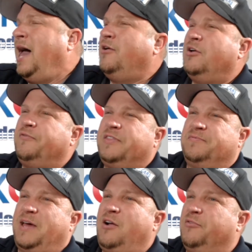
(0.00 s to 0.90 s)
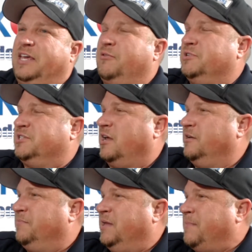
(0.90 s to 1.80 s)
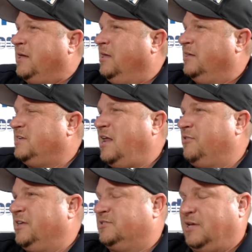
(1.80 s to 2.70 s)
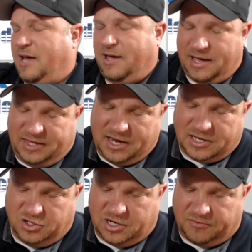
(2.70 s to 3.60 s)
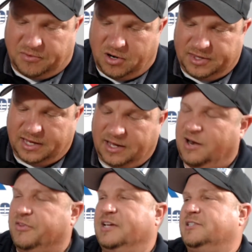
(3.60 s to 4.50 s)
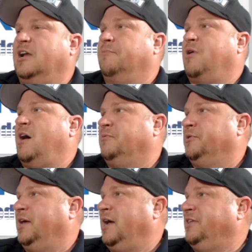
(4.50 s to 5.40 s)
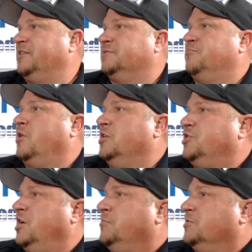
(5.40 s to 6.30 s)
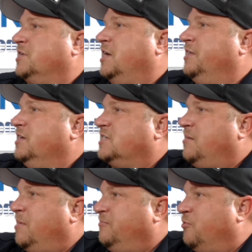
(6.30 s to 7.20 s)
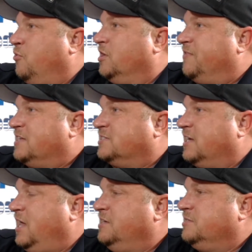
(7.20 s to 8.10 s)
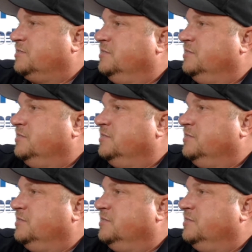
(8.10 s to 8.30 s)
I don't know if I don't think it was done to make. It's not. I don't think it's. I think you guys are looking for the wrong thing. I don't think it's done a profitable thing. I think this is more on a charitable side of things, and I'm for it if that's the case.